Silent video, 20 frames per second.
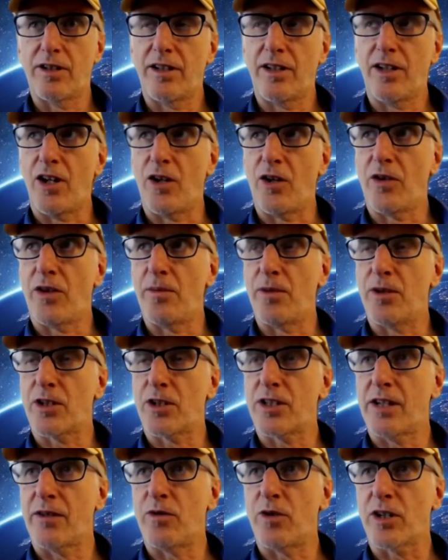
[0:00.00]
You know, the
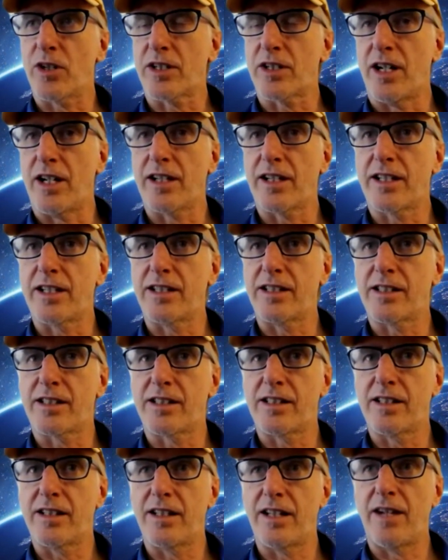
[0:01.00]
books I've worked on
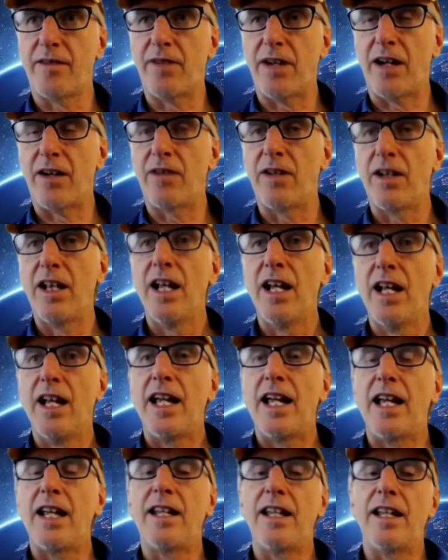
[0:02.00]
because I've, I've
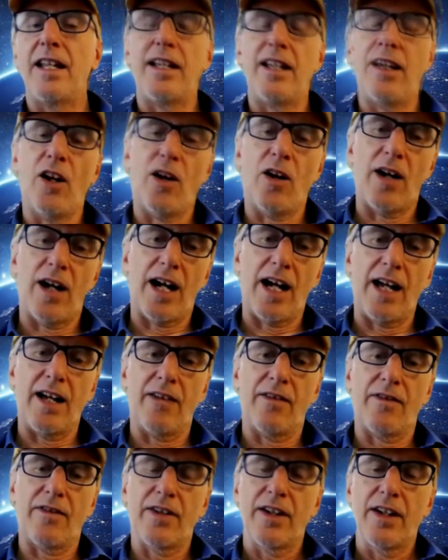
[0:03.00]
in you know I
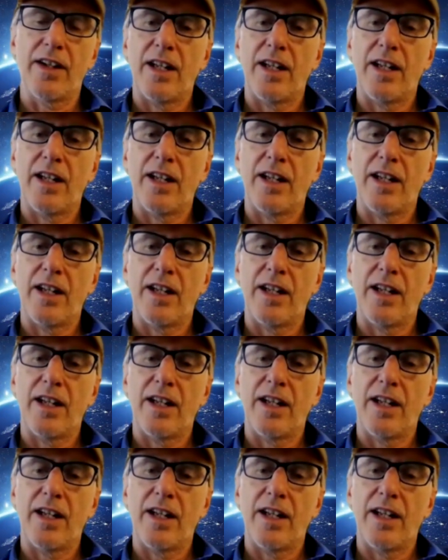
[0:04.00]
have